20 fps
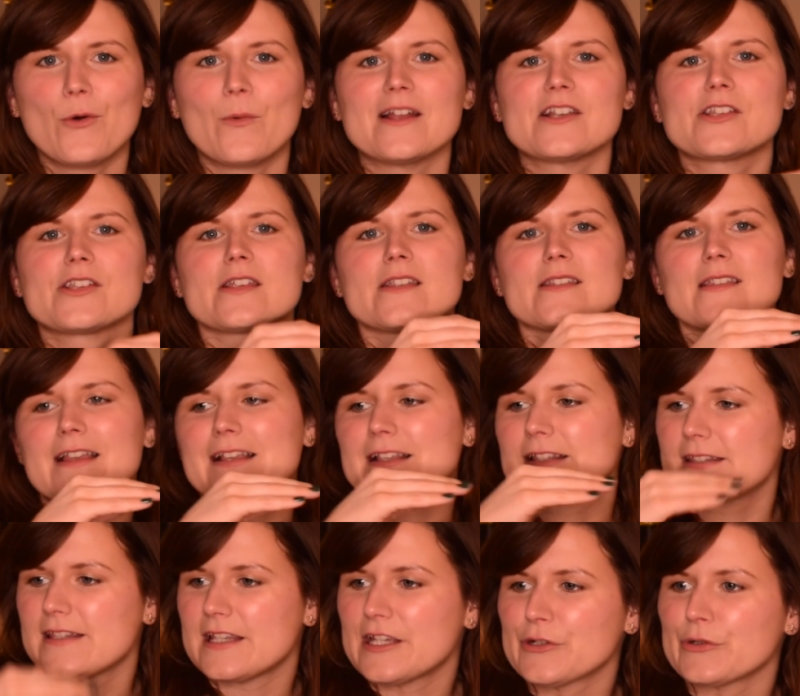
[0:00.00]
which is like
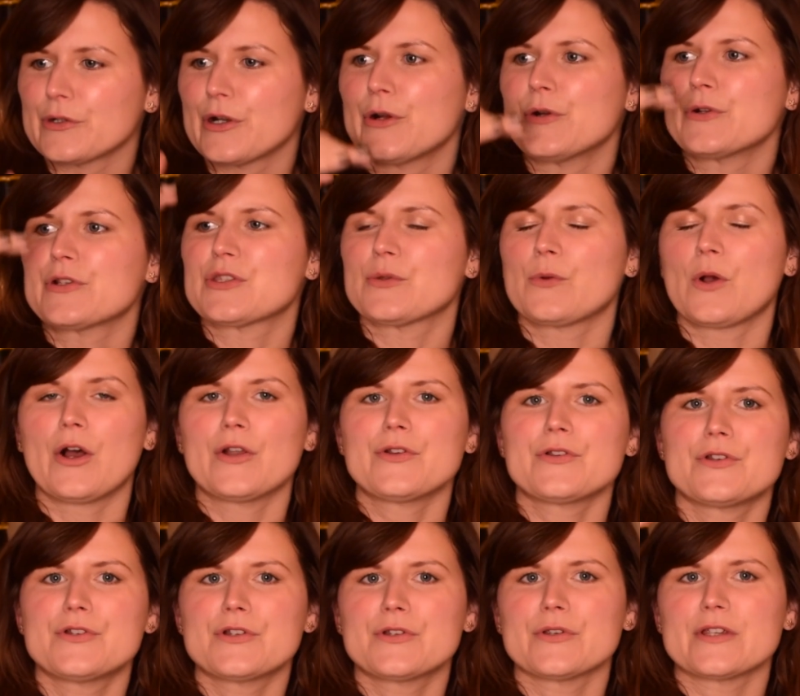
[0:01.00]
0 to
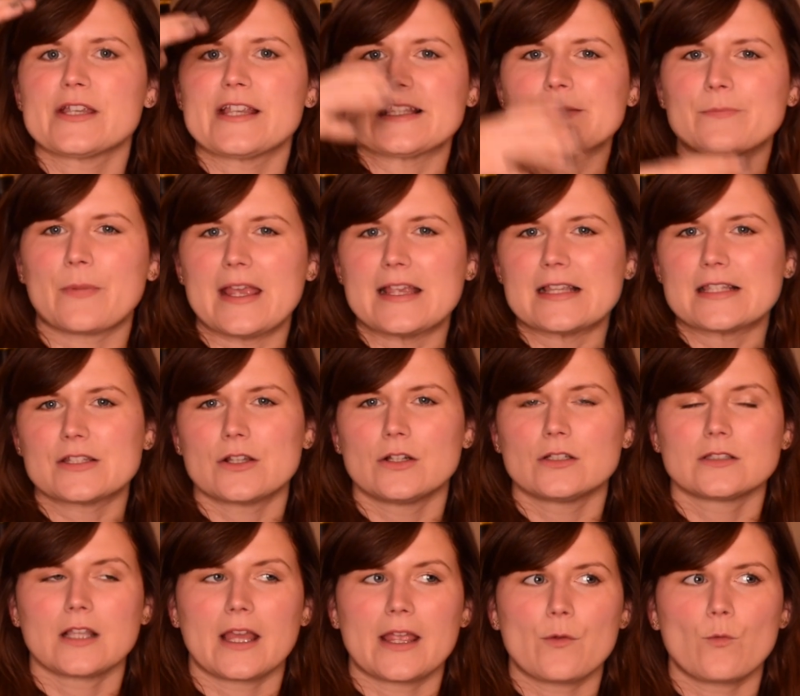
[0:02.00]
100 degrees based
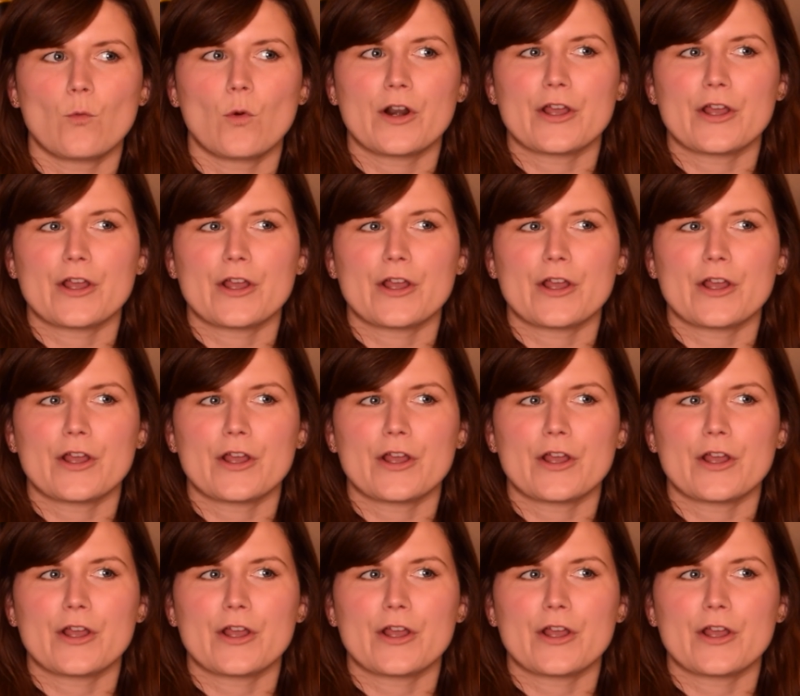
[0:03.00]
on like what